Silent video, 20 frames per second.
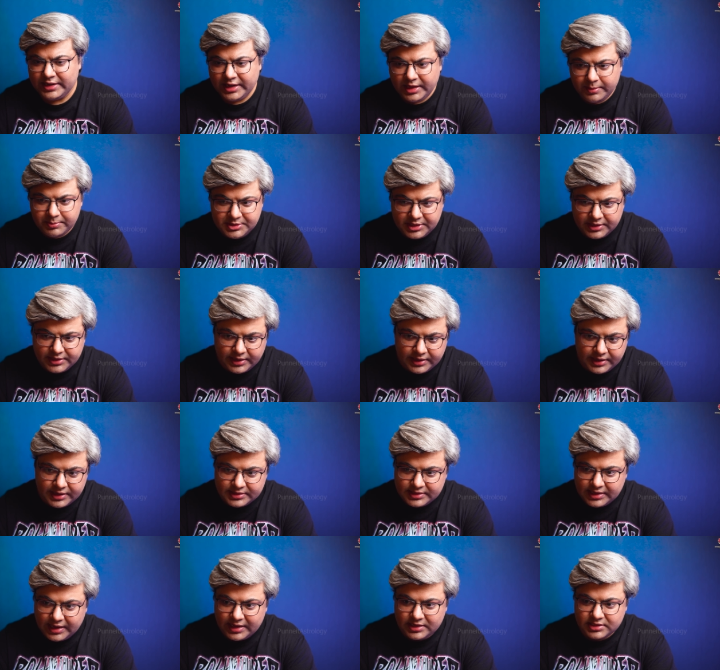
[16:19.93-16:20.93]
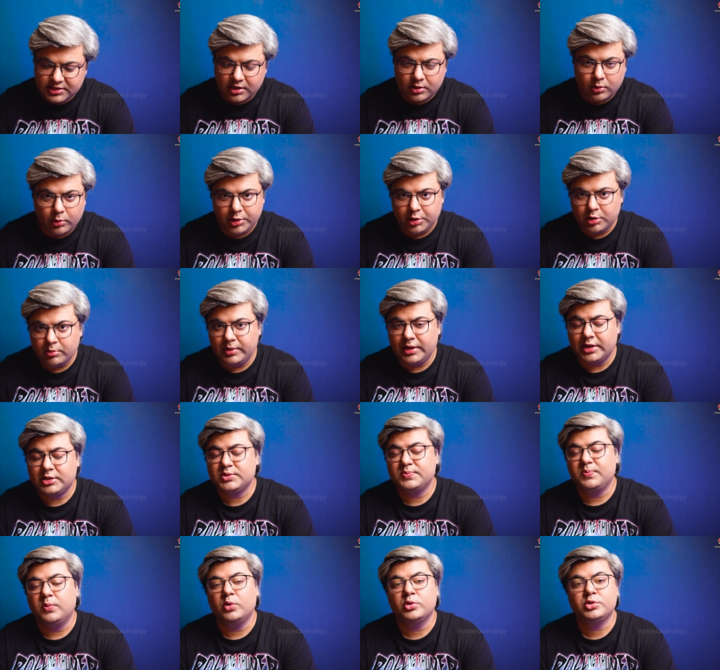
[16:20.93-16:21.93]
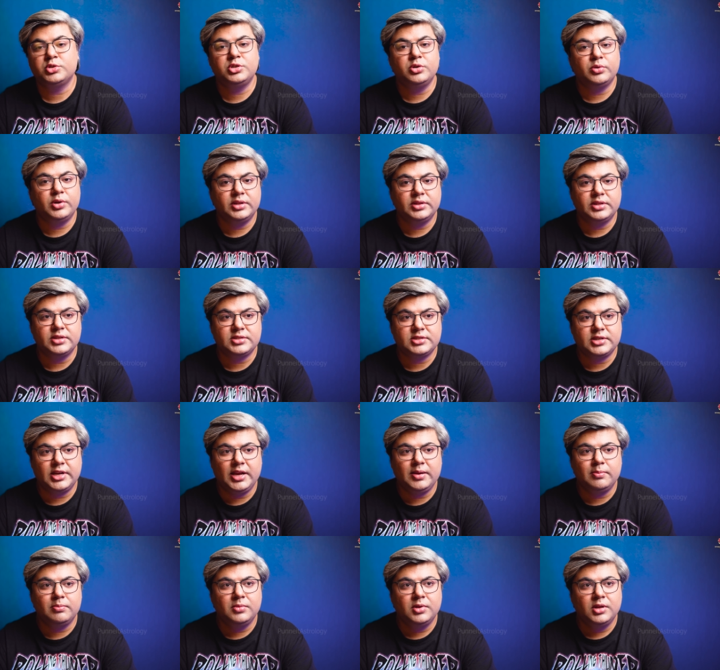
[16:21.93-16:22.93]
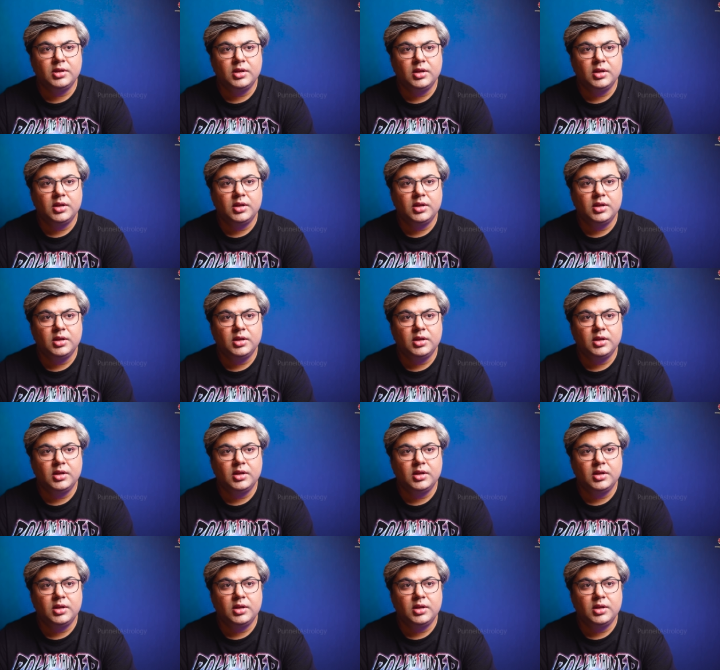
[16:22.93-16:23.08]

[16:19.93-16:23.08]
deep-seated desires are going to be exposed during this time.